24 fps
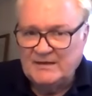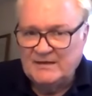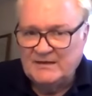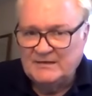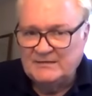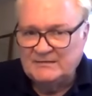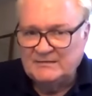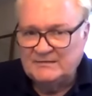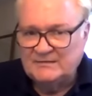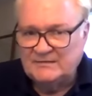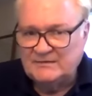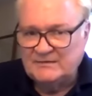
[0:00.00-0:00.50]

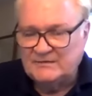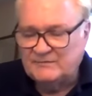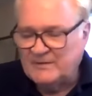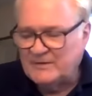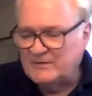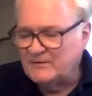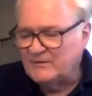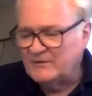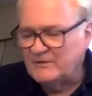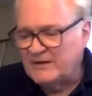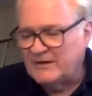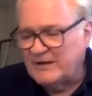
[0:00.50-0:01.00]
and
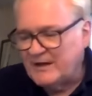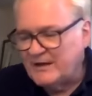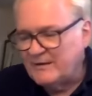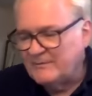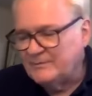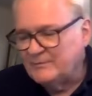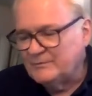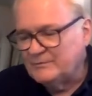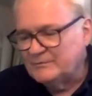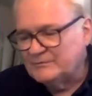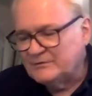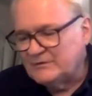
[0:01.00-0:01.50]
spend on
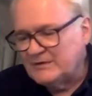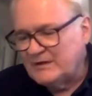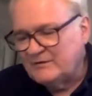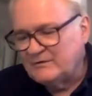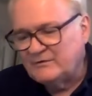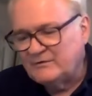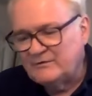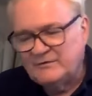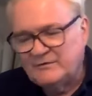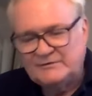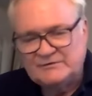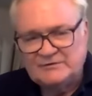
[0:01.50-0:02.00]
apples and
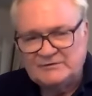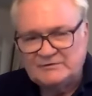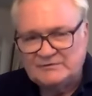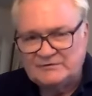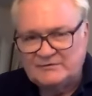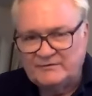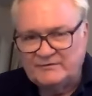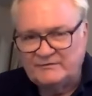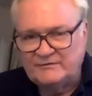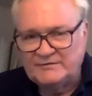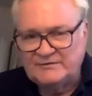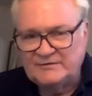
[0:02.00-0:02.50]
other goods and
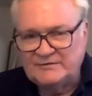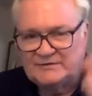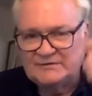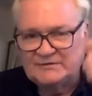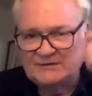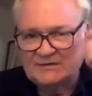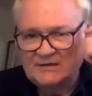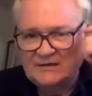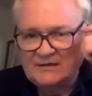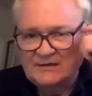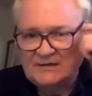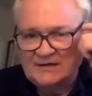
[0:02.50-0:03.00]

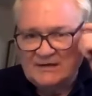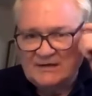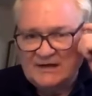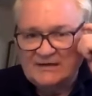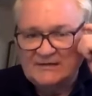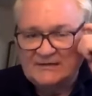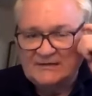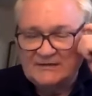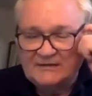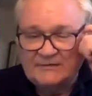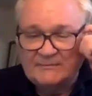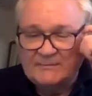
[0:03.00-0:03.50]
services,
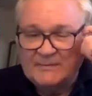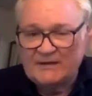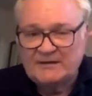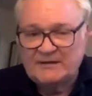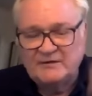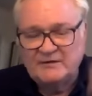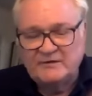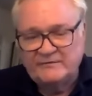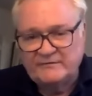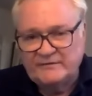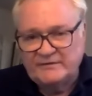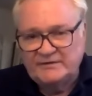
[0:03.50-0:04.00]
and the
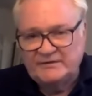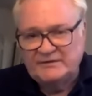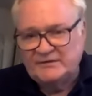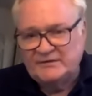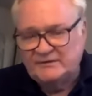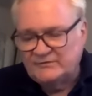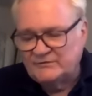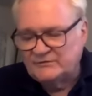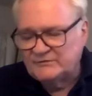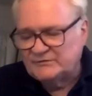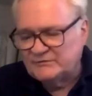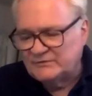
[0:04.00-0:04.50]
demand curve
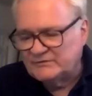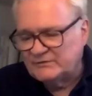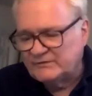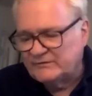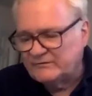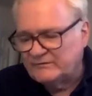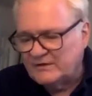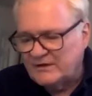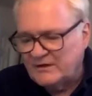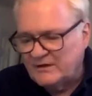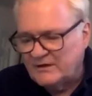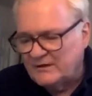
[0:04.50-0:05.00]
continues to
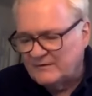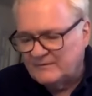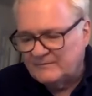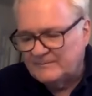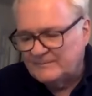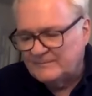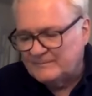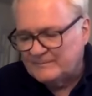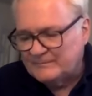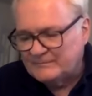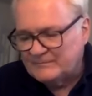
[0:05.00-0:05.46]
shift out.